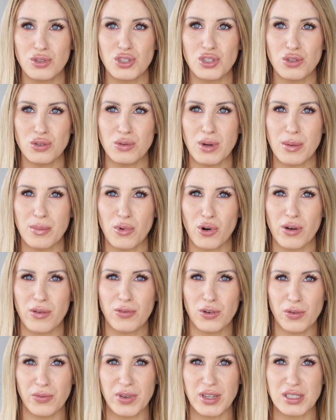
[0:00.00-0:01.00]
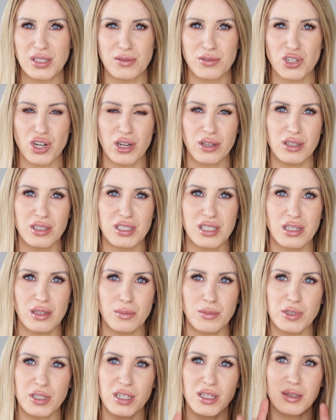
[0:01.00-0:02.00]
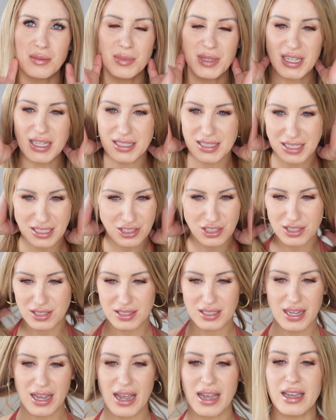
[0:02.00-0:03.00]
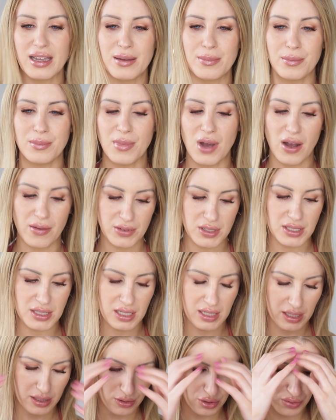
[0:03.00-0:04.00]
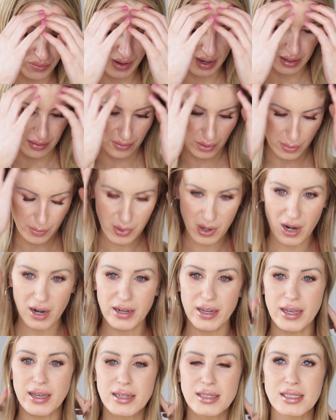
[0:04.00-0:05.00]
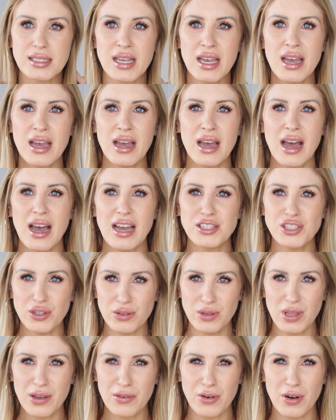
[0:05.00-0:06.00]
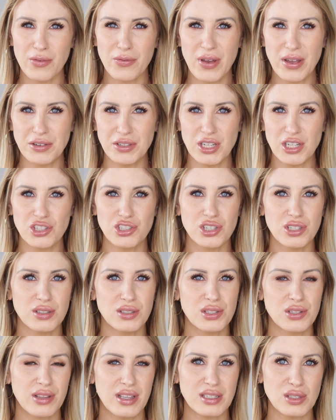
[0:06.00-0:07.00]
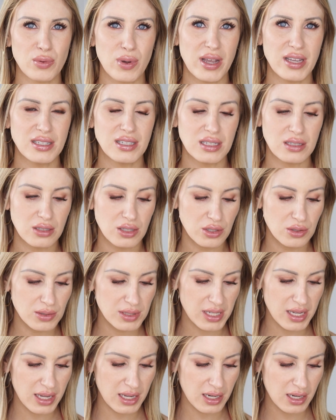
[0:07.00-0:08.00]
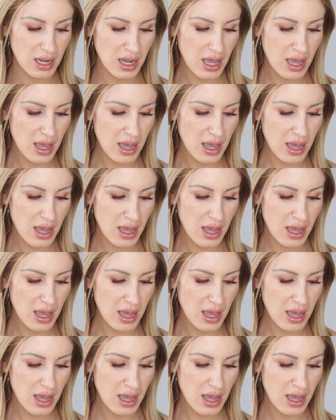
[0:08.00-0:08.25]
do a more full face of Charlotte Tilbury because I am obviously a huge fan of her products. I don't love her foundation, so that's why I didn't use it.